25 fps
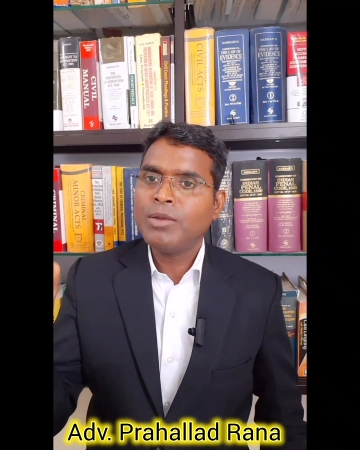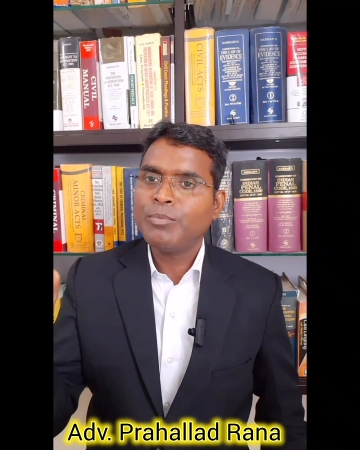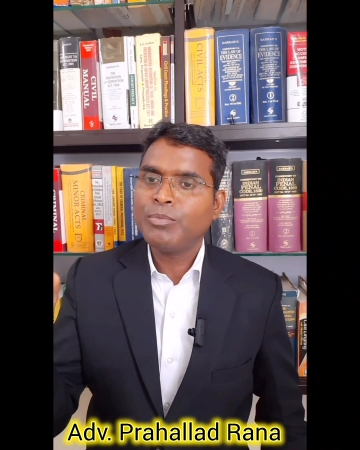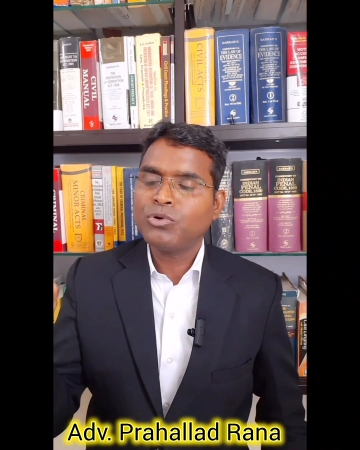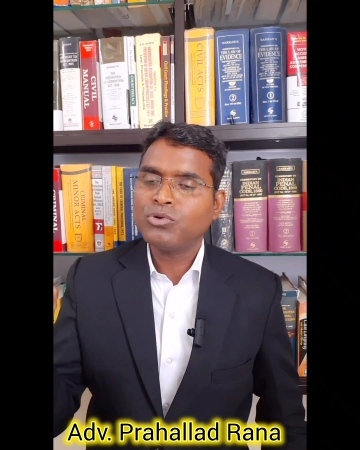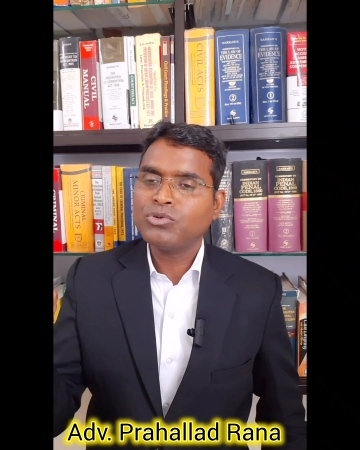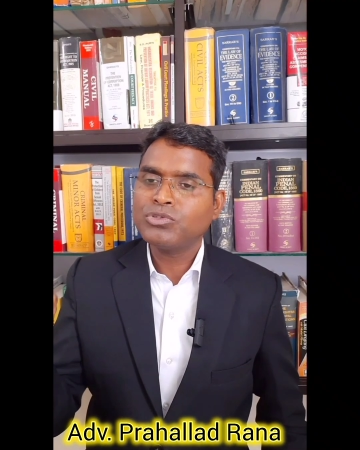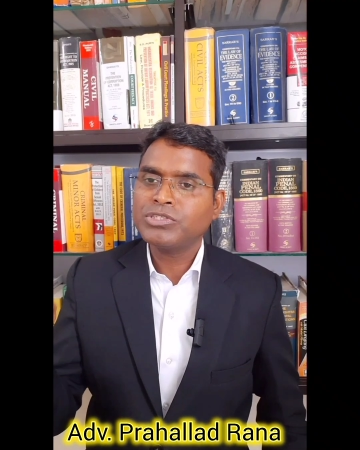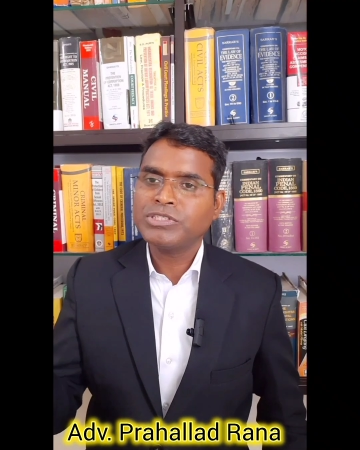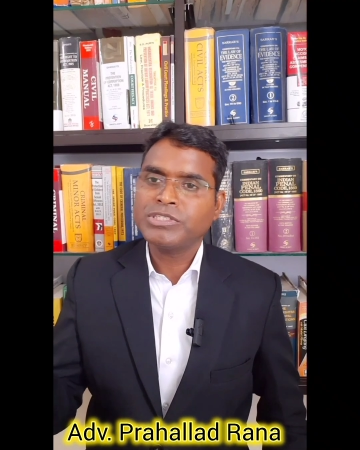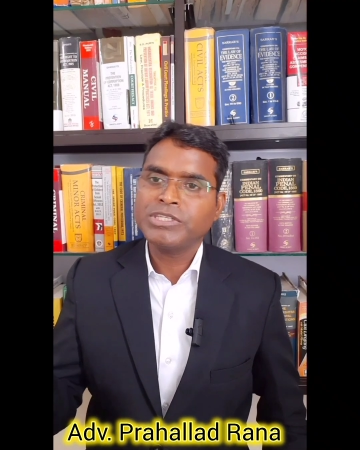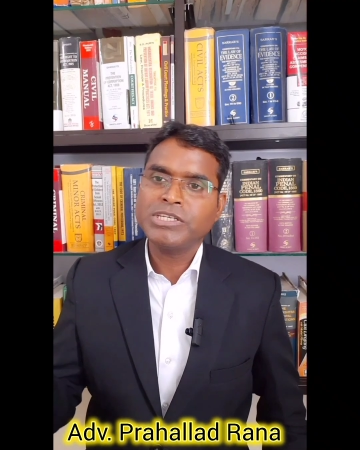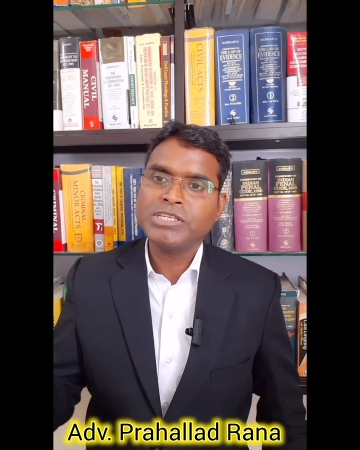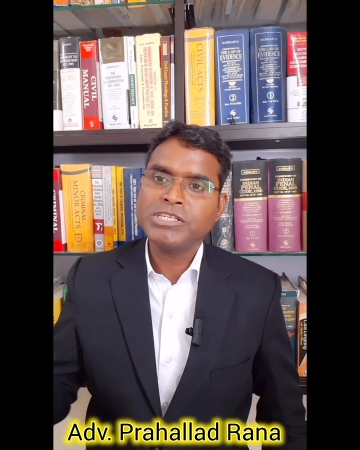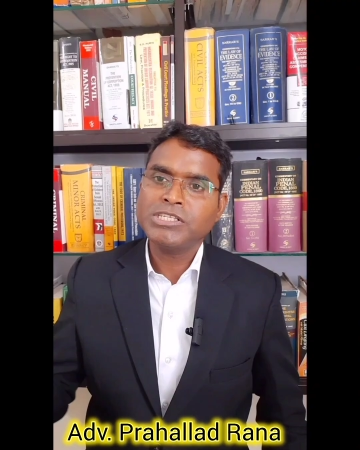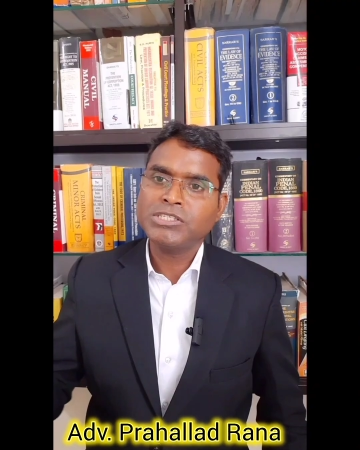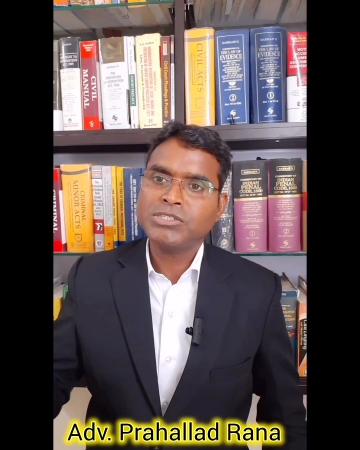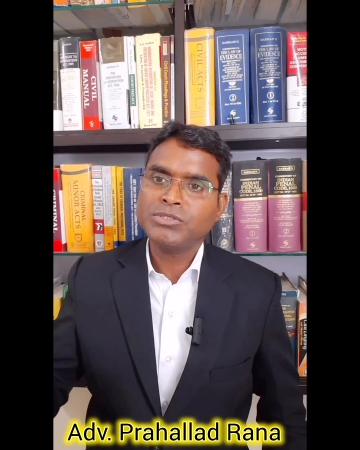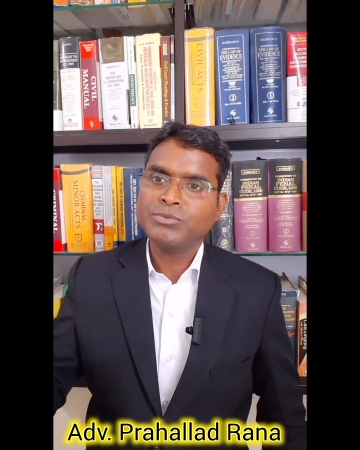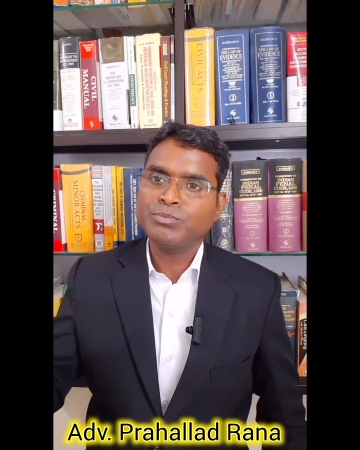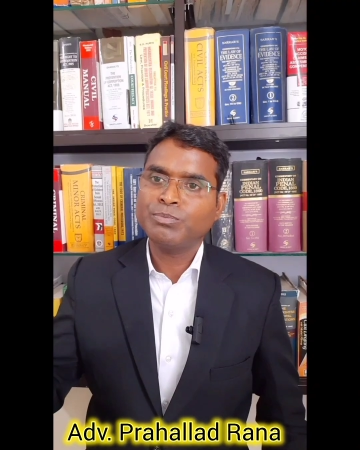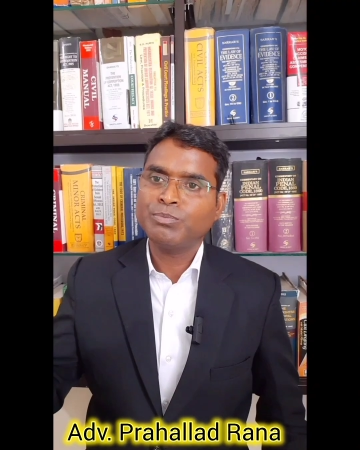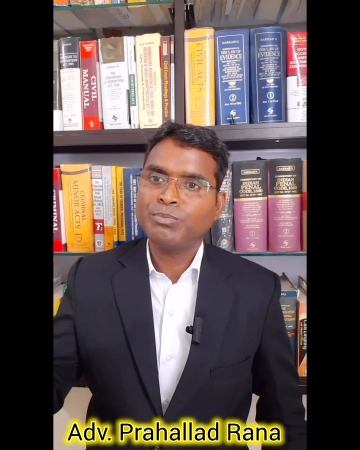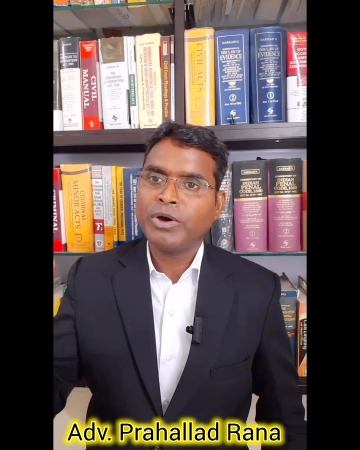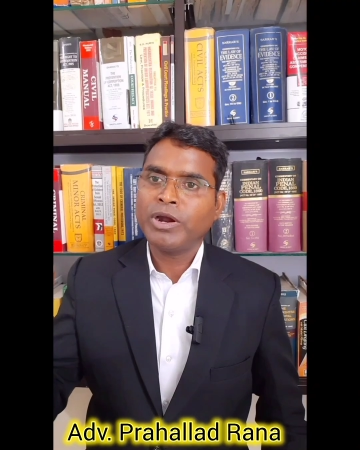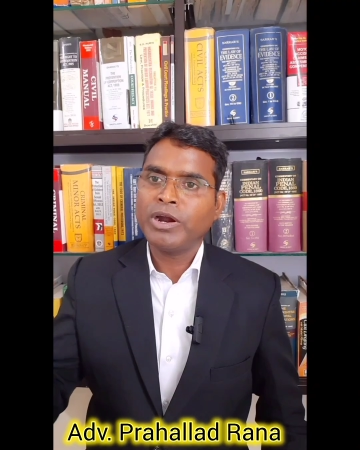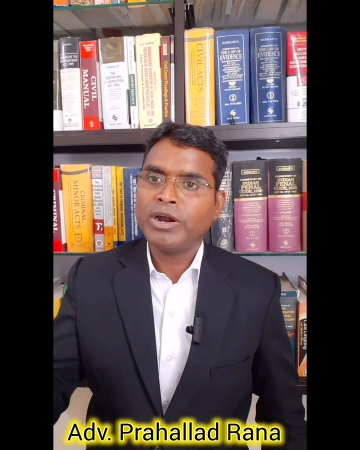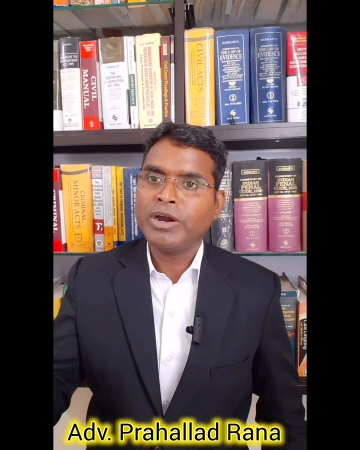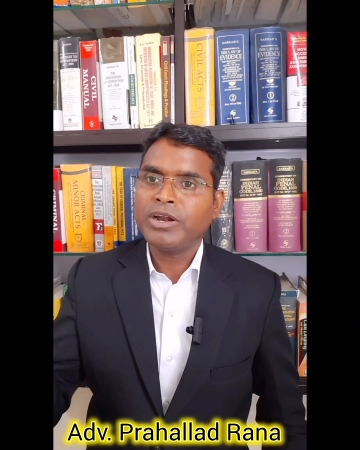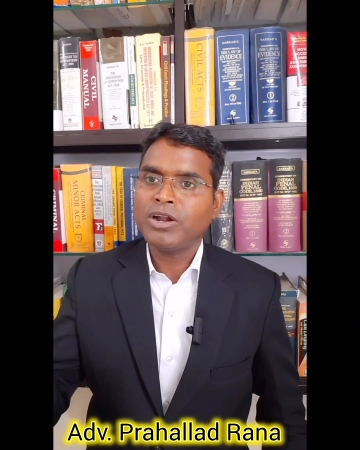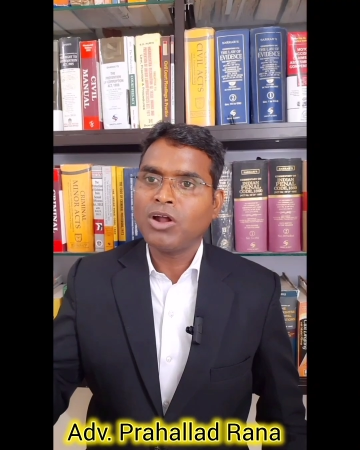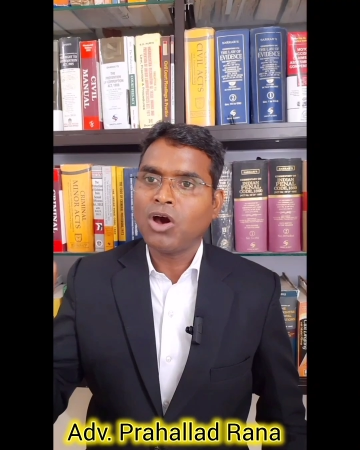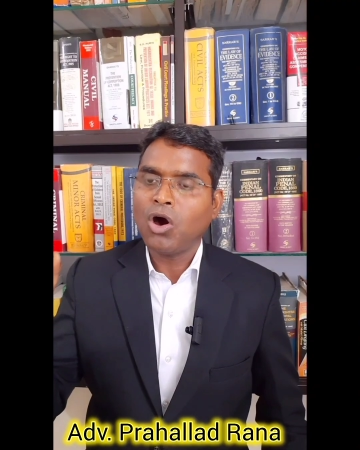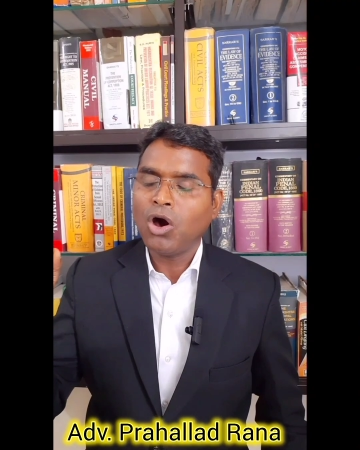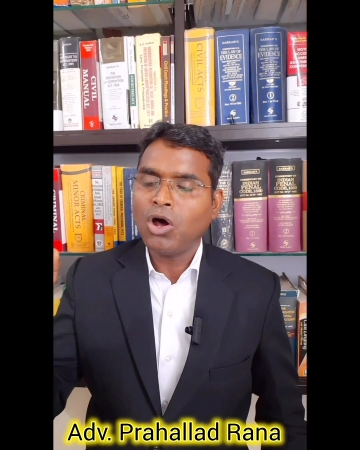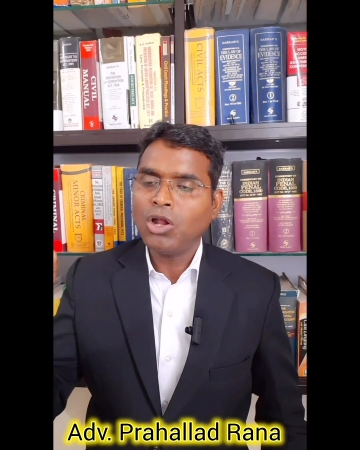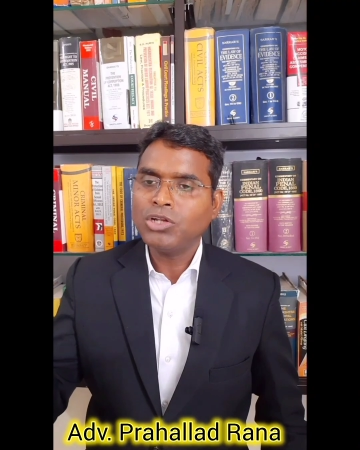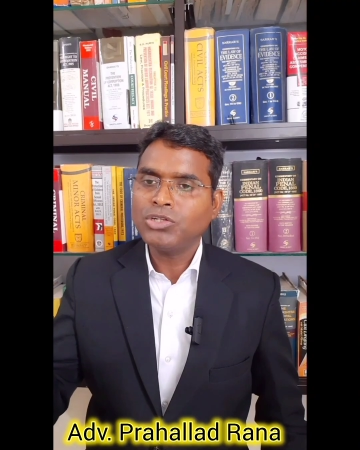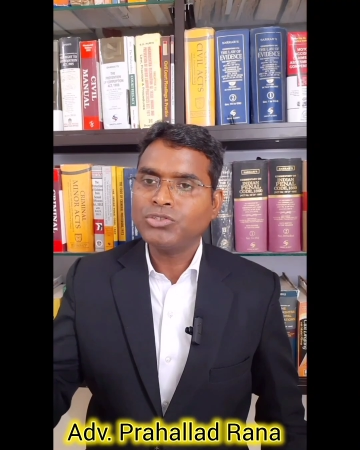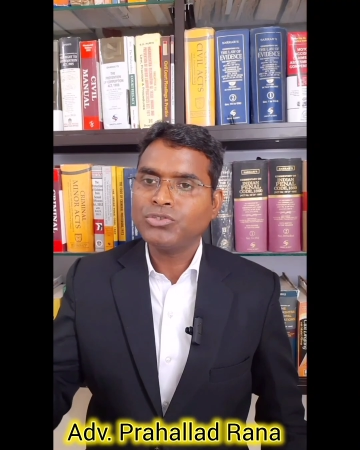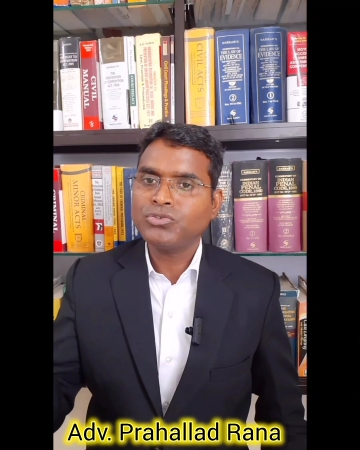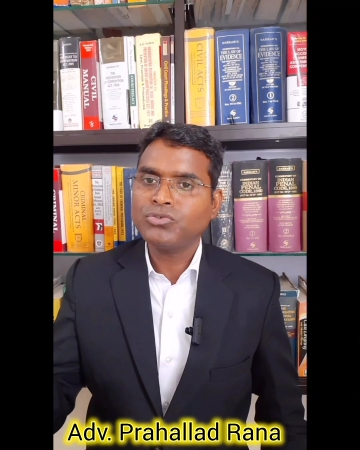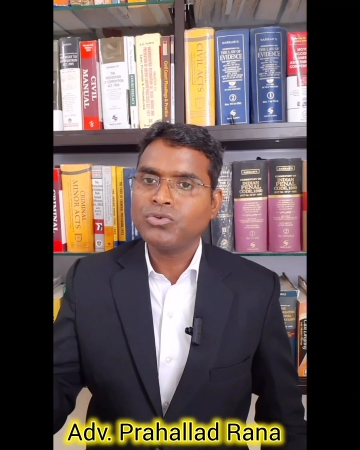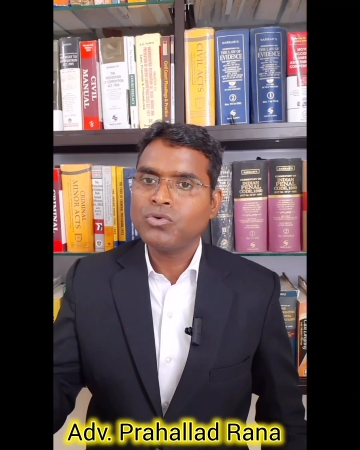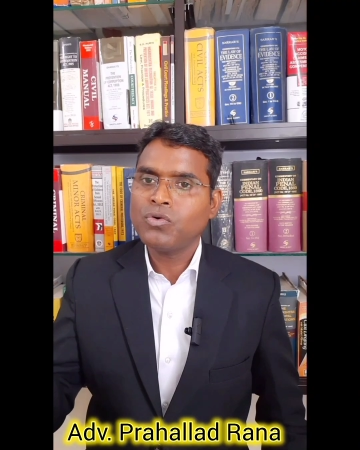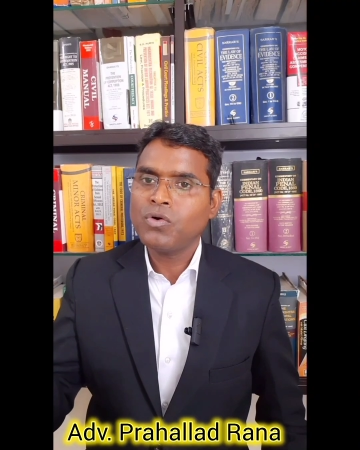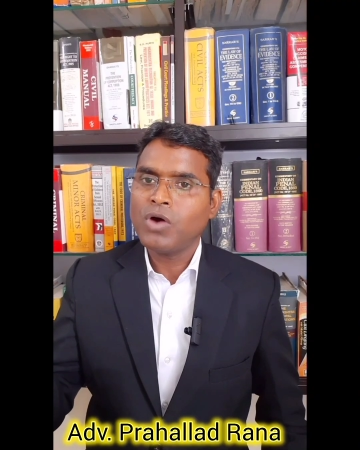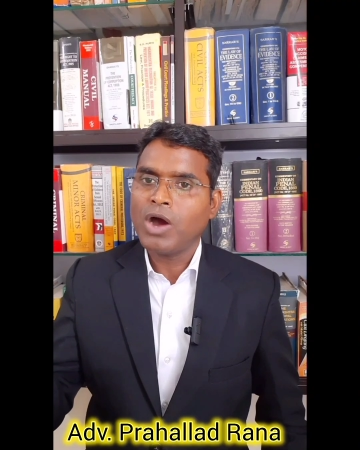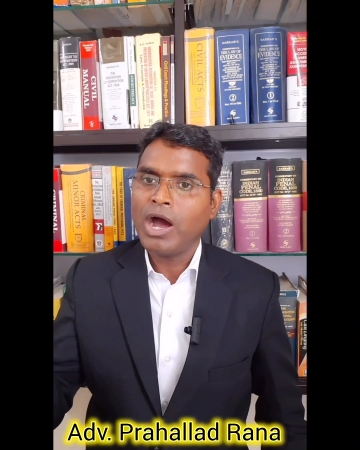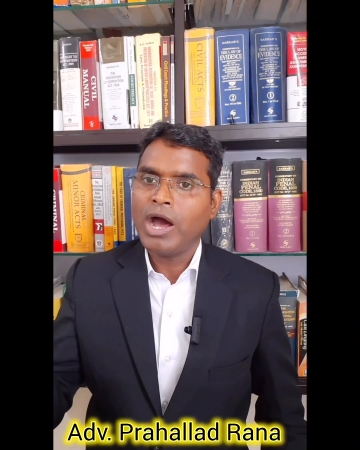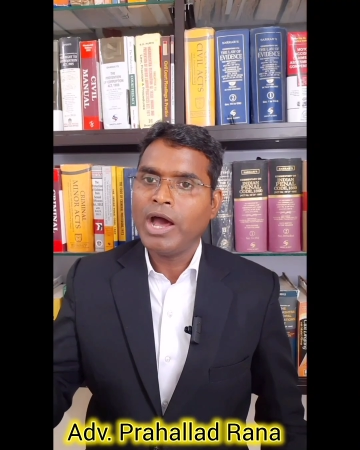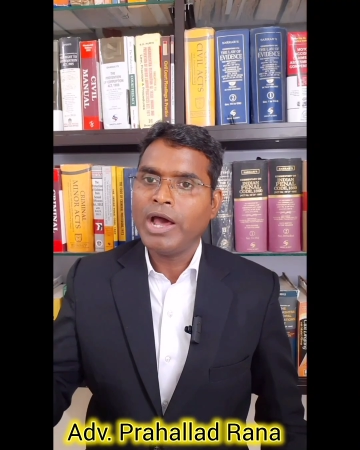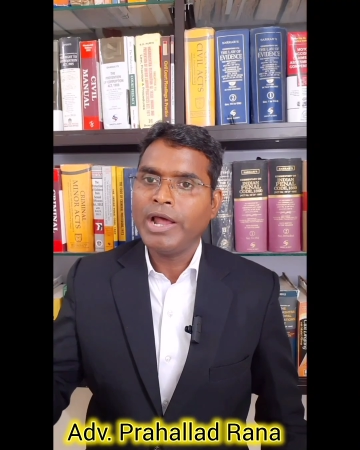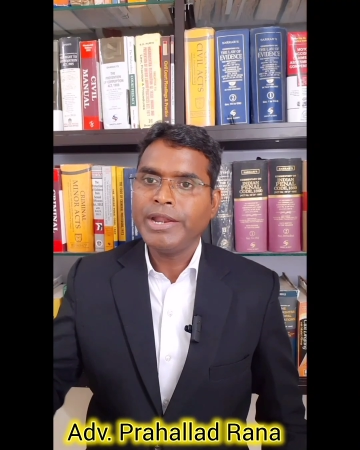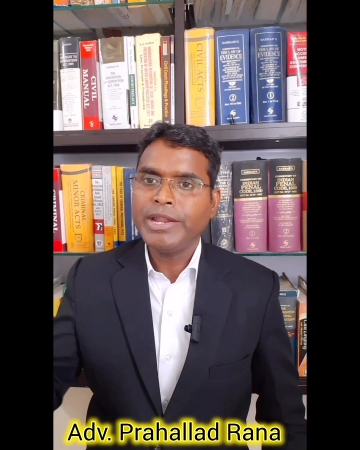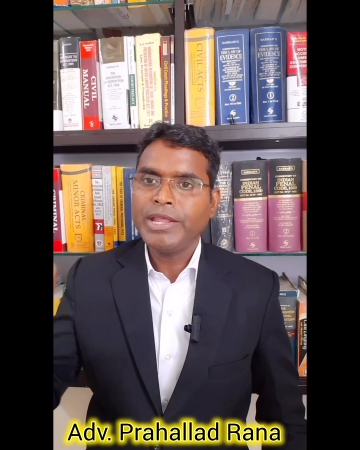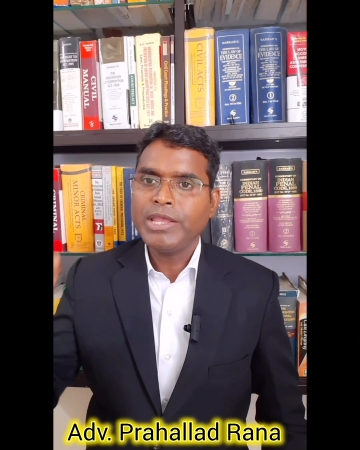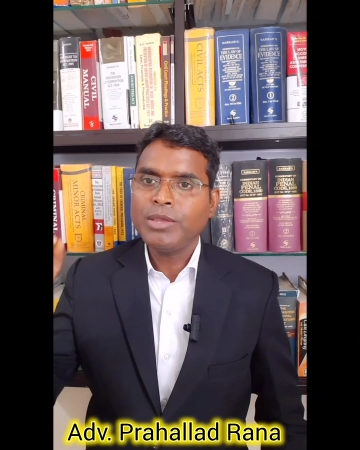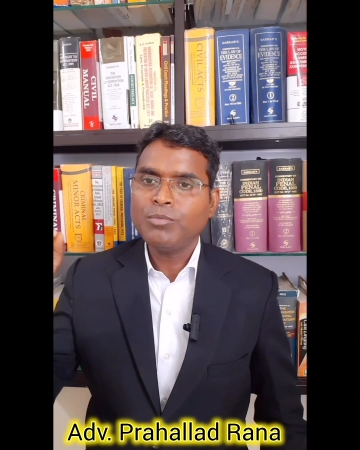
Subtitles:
process but also an